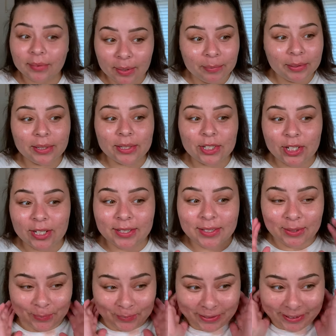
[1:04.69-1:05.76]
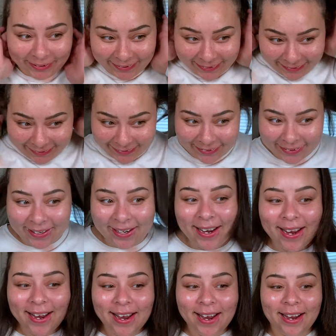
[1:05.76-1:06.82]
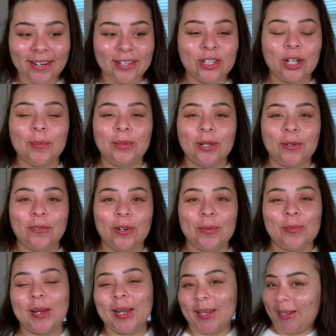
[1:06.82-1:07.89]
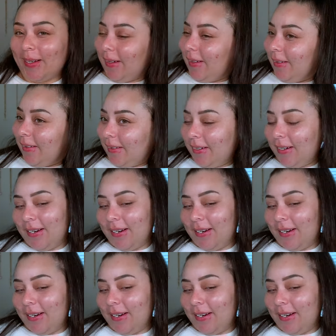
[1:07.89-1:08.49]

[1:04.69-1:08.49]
let me address something. I chopped off all my hair.